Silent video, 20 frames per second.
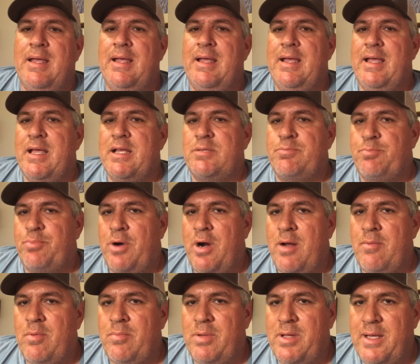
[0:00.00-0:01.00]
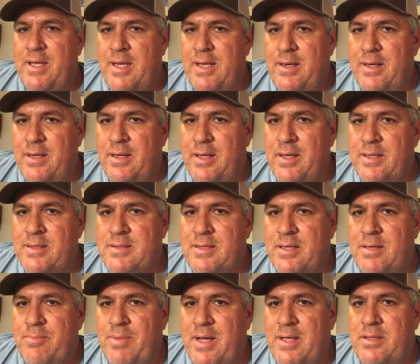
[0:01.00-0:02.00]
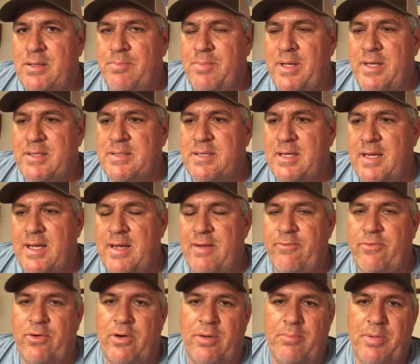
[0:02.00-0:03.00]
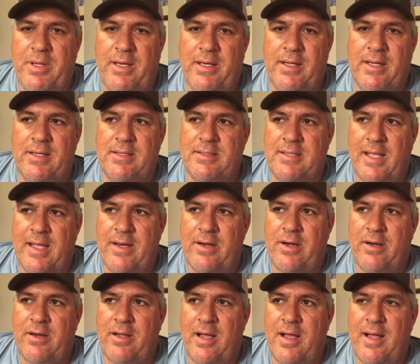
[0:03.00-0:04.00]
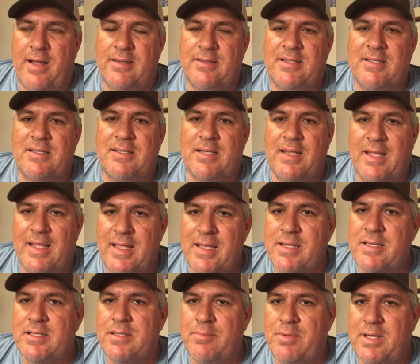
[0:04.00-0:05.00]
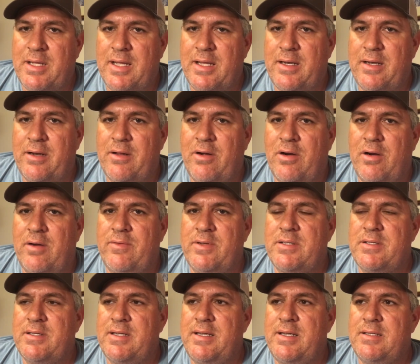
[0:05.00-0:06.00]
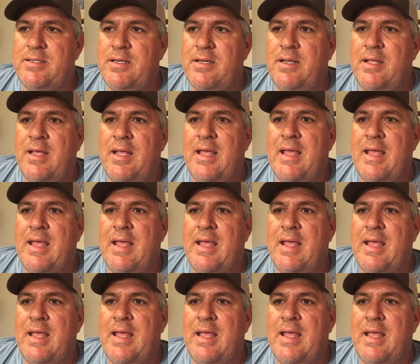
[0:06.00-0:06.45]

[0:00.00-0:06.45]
it's probably hitting us at about the best time for our peanuts and our cotton, since it is the beginning of harvest season.